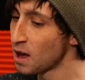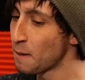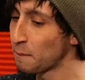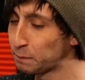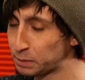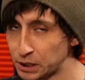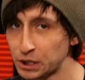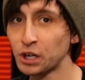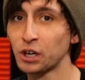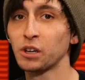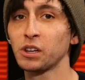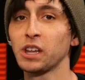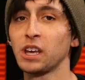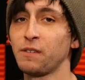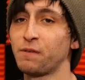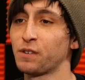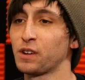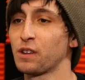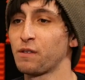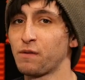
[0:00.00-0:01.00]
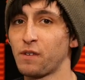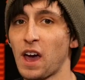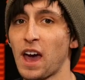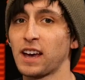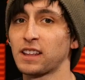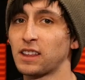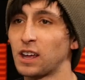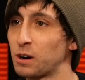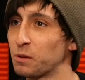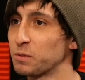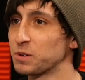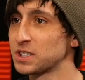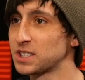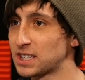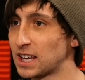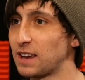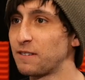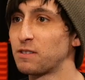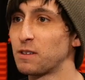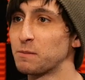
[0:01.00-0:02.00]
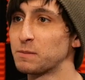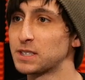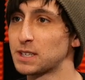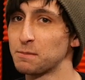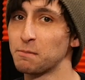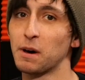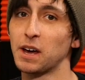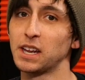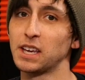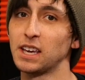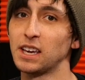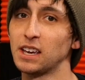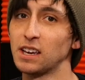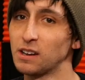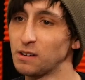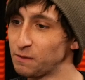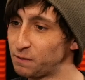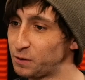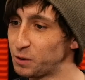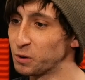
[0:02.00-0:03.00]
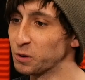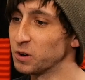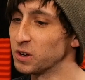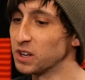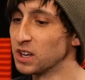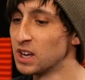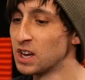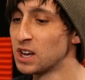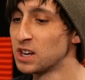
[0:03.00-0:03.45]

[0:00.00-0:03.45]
purely for the fact that it will save them some money in fuel.